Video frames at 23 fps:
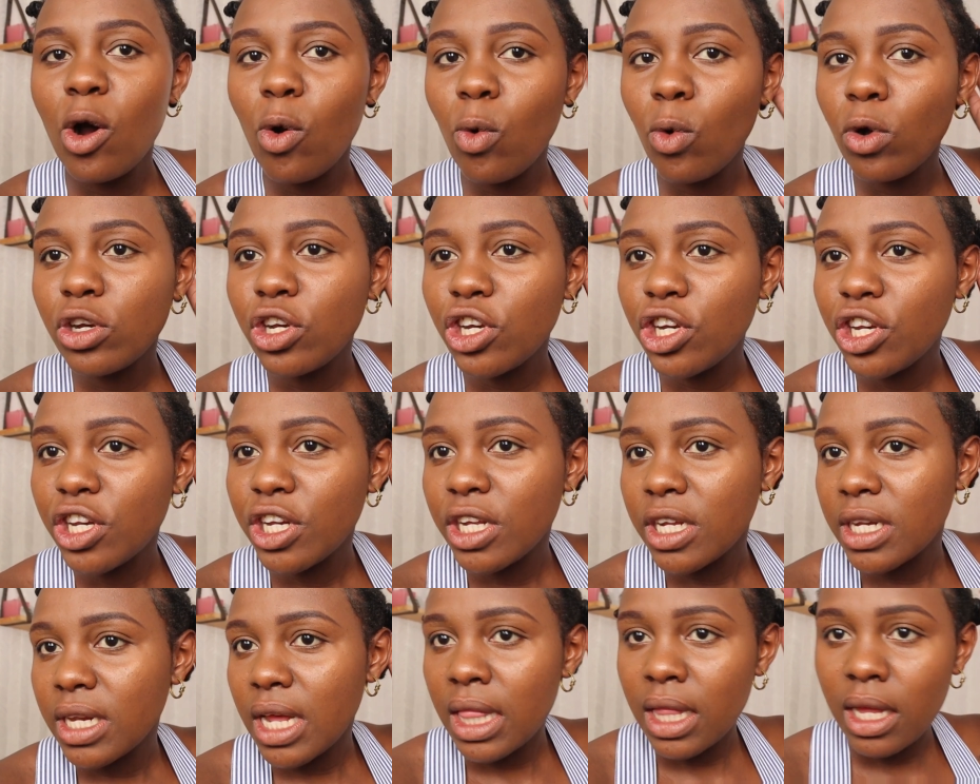washed
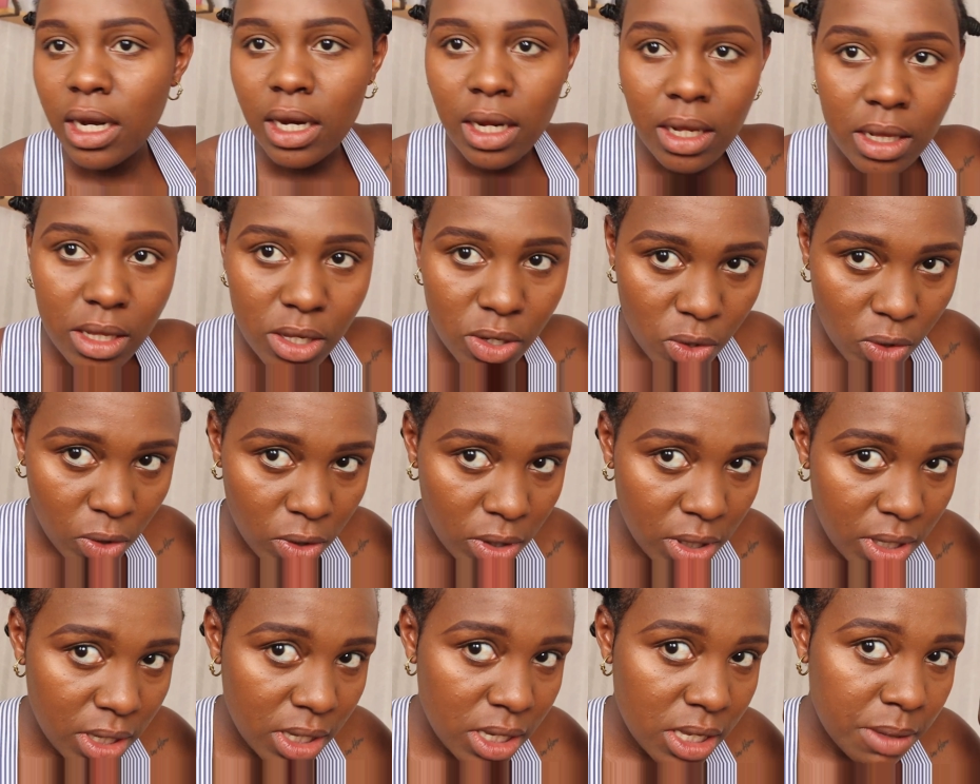it and then
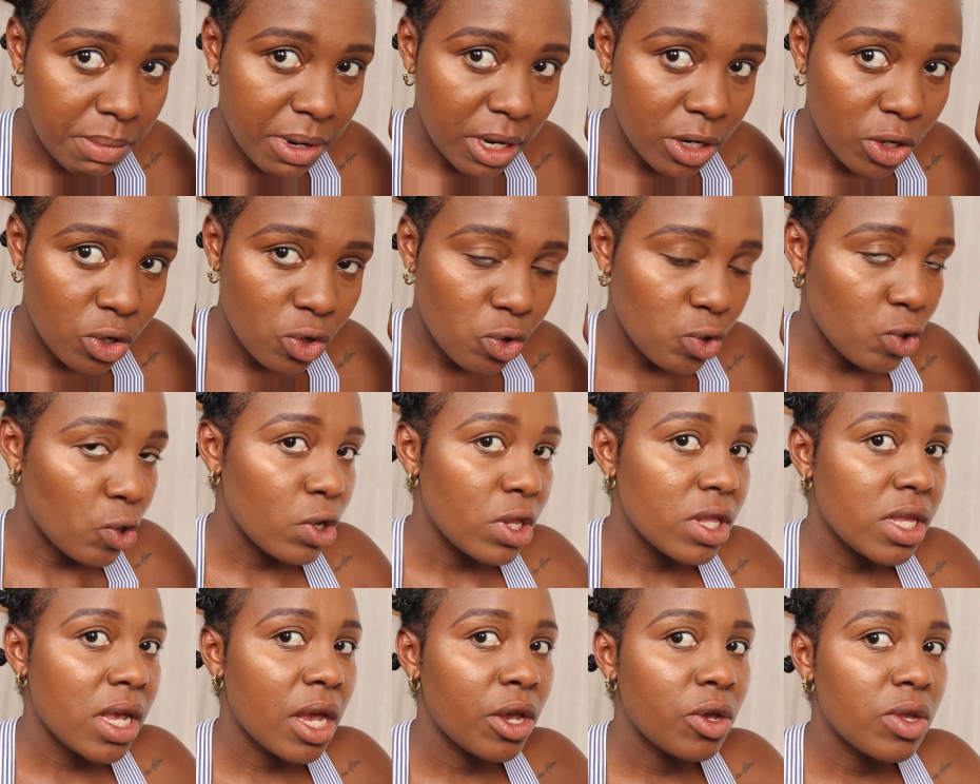installed these bantu
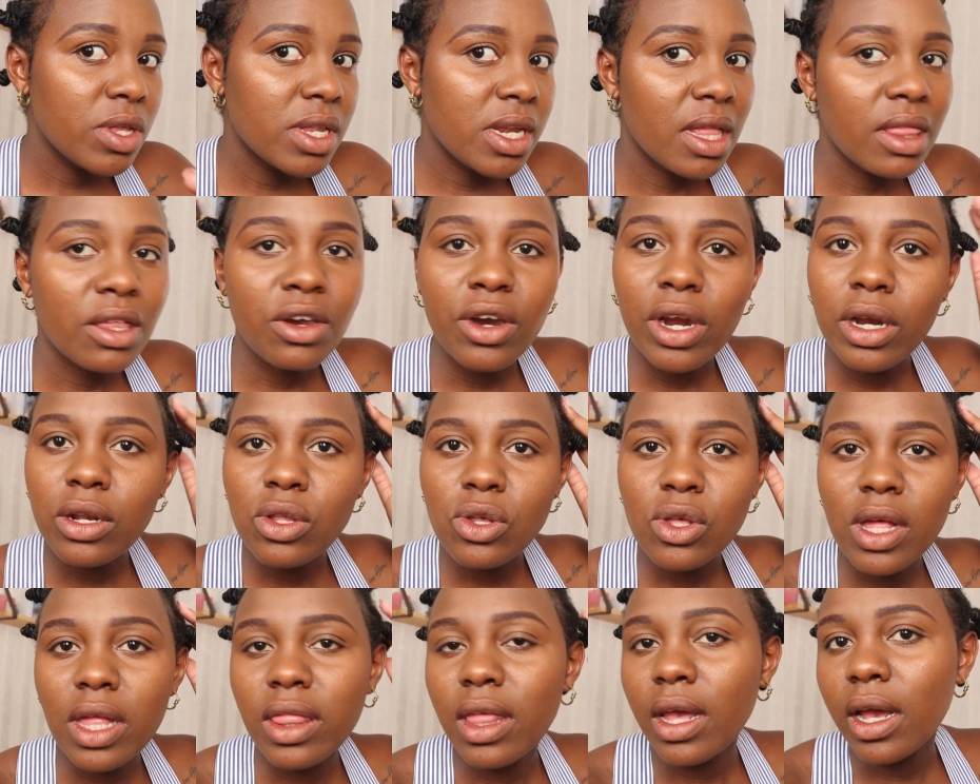knots i used a thread
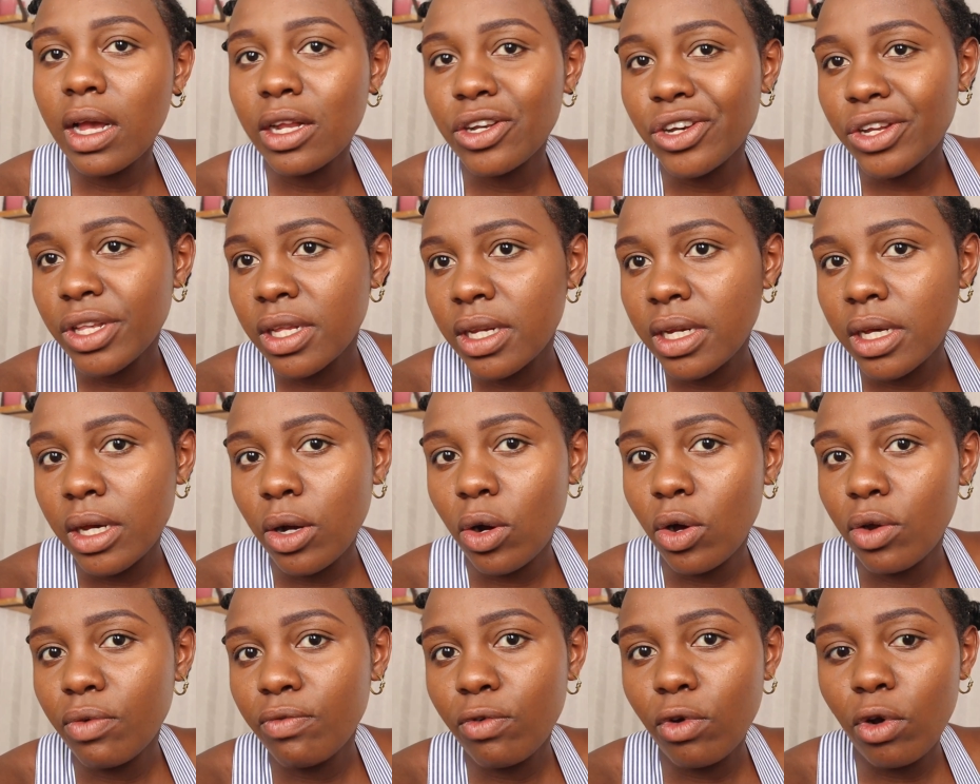so that they can just
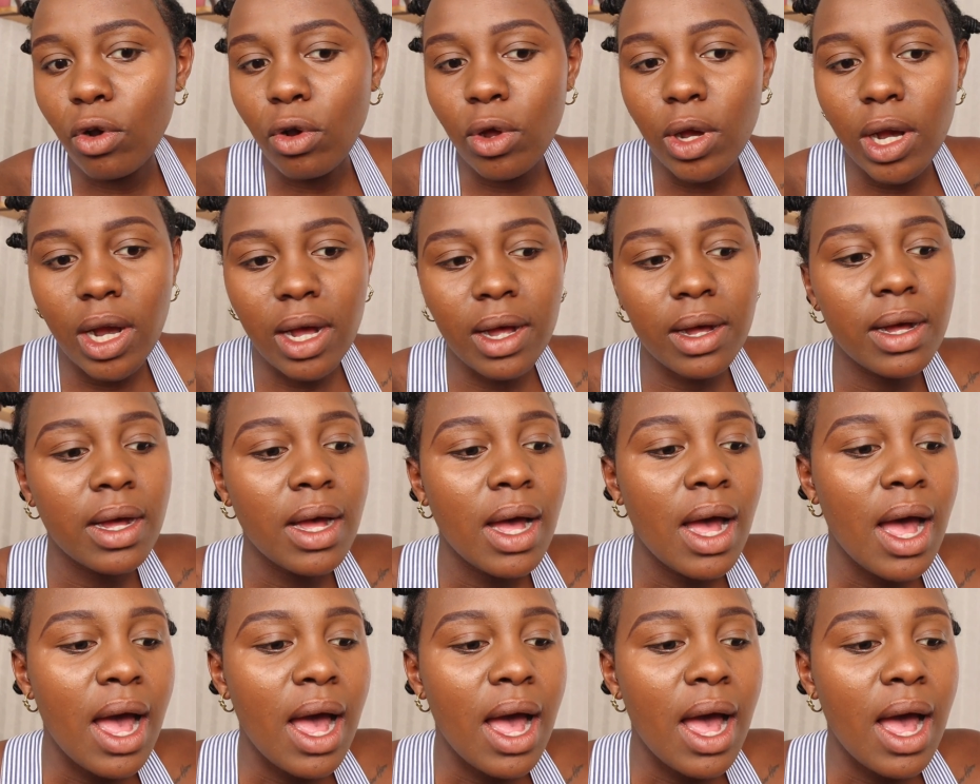stay on for longer